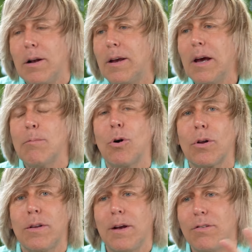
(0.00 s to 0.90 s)
get more
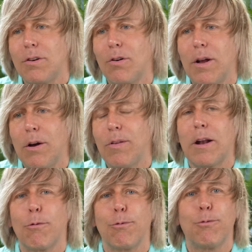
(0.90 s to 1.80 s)
things in your life
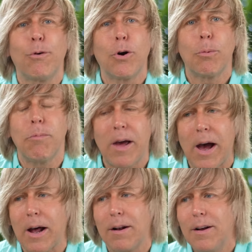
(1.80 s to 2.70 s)
that affirm
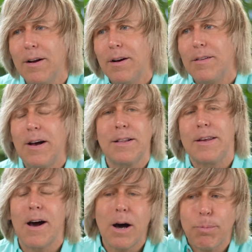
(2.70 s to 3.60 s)
that, not
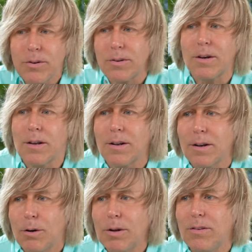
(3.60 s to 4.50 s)
the opposite.
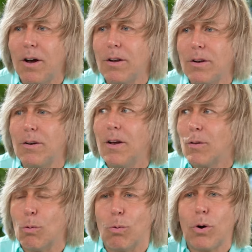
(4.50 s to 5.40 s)
Quit telling
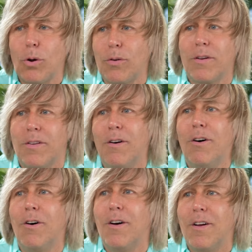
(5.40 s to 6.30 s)
the world,
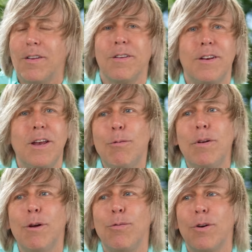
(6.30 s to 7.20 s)
huh, the,
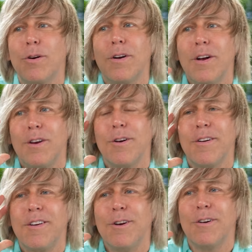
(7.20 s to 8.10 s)
even if you're,
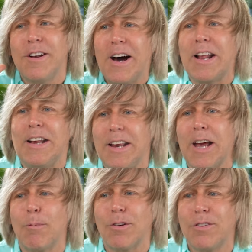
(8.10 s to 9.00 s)
you're, you're not
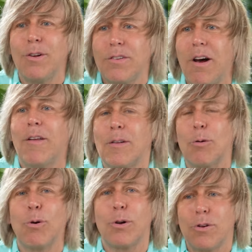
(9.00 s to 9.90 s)
handicapped, you're still telling
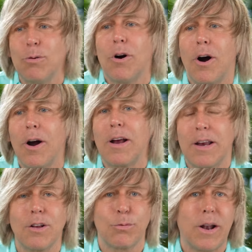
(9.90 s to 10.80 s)
the world you are, and
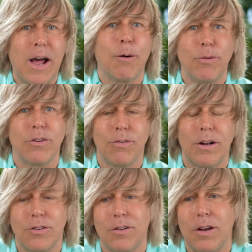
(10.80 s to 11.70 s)
guess what happens
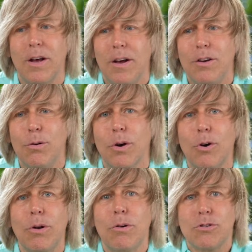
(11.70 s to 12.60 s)
eventually? You are
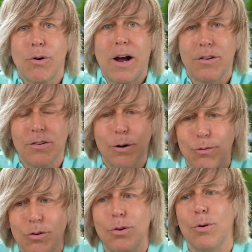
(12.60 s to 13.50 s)
going to attract
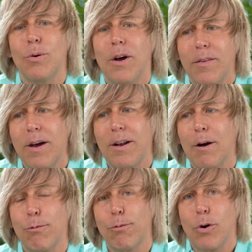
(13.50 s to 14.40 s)
stuff to you that
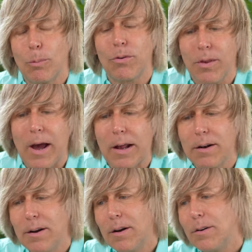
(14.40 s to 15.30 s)
affirms that.
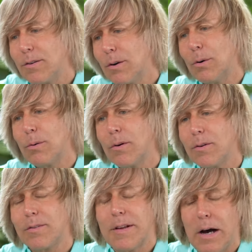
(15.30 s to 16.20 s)
So
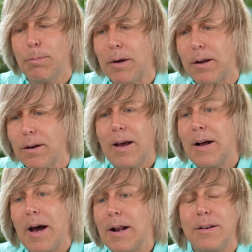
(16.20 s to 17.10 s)
stop it. And
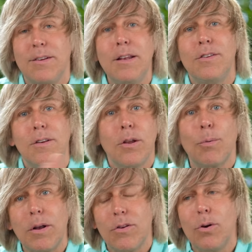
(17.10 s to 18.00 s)
I, and I say this the other
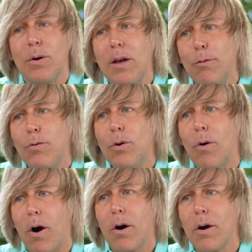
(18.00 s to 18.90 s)
way too. If
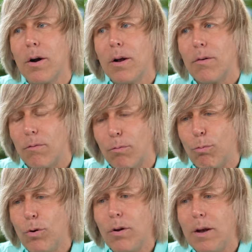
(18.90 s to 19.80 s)
you are
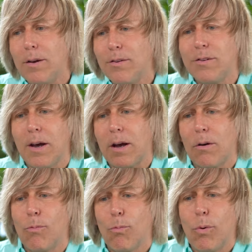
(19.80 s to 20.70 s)
really sick
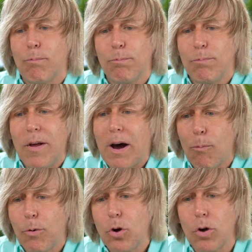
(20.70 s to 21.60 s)
and w
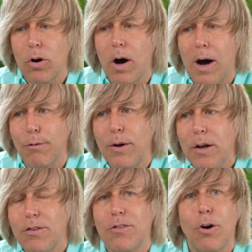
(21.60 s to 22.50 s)
not good
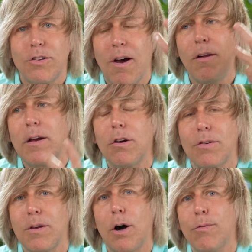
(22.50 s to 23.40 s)
off, start telling
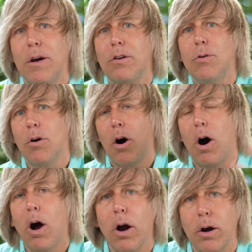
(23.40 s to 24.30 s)
yourself that you
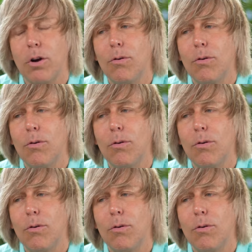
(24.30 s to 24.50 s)
are